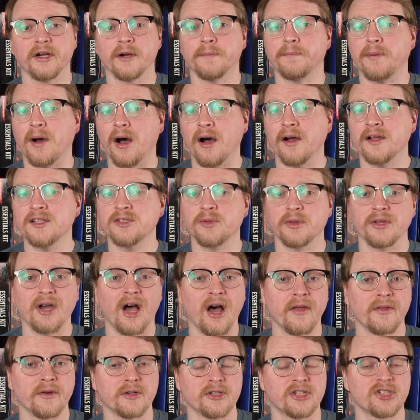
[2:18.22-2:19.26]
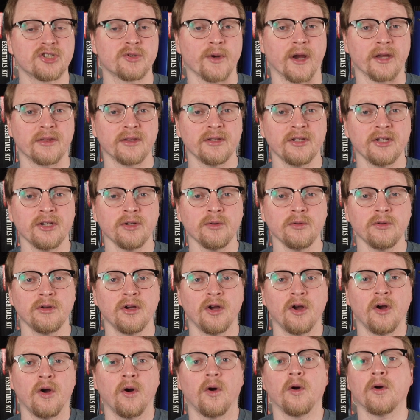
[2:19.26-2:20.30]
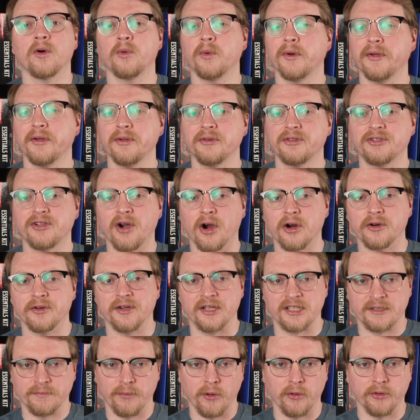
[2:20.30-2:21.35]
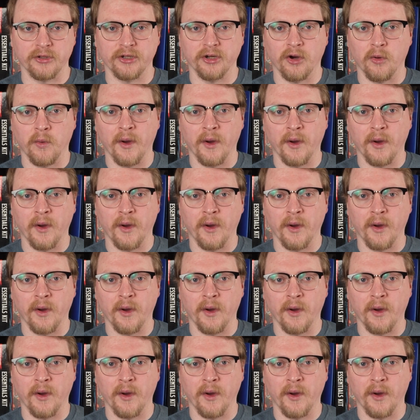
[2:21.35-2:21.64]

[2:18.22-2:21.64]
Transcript: your bonds with others strengthen you? Or will darkness pull you